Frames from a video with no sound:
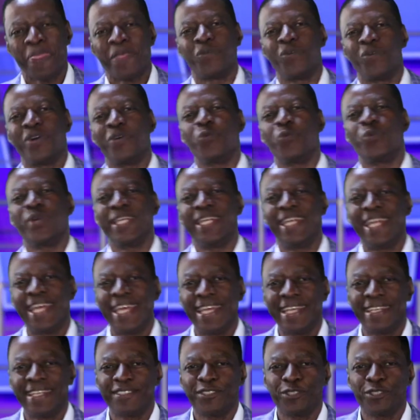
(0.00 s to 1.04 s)
when we
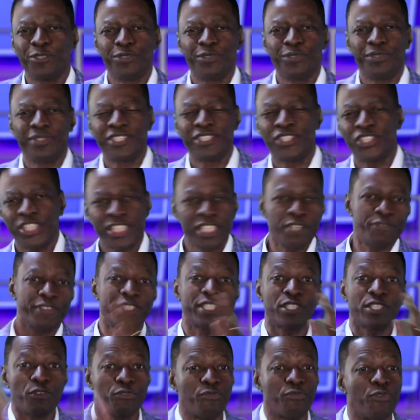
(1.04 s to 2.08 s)
learn to
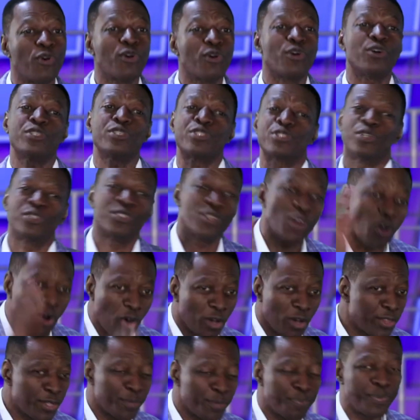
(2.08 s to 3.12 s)
shift the focus on
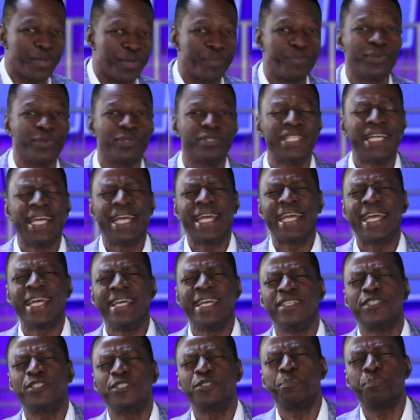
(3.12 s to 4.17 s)
other people
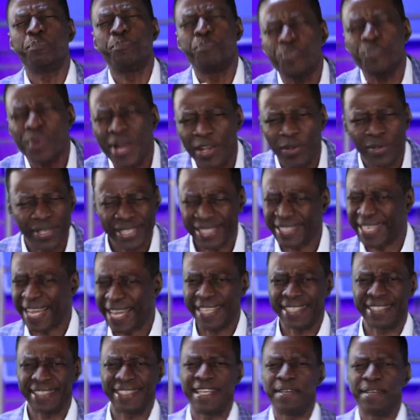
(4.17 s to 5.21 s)
and to
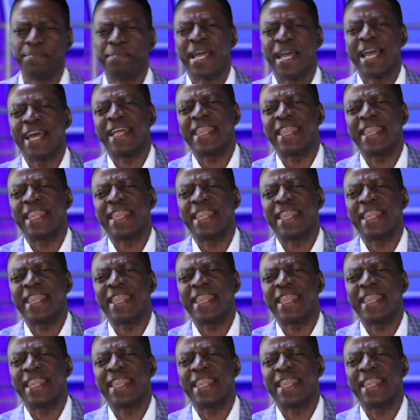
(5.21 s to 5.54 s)
prioritize them.